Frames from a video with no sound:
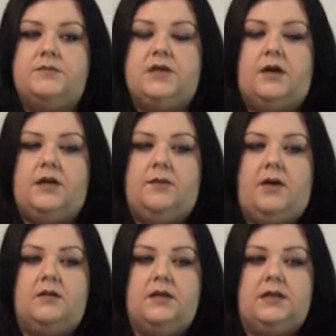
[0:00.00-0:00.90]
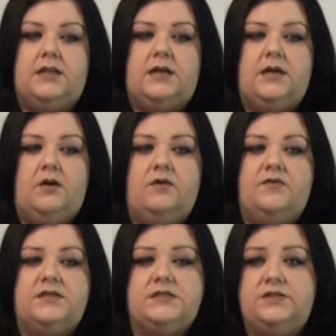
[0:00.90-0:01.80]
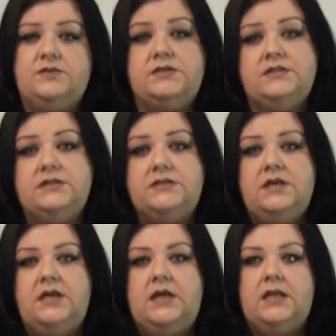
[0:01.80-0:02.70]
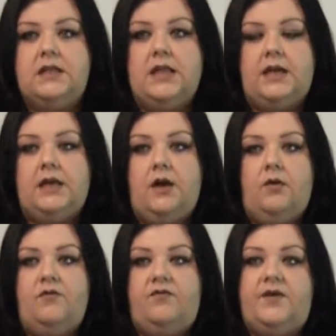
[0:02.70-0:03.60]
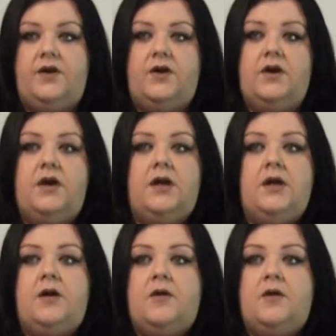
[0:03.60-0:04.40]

I'm talking about like letting go of excuses, letting go of fear,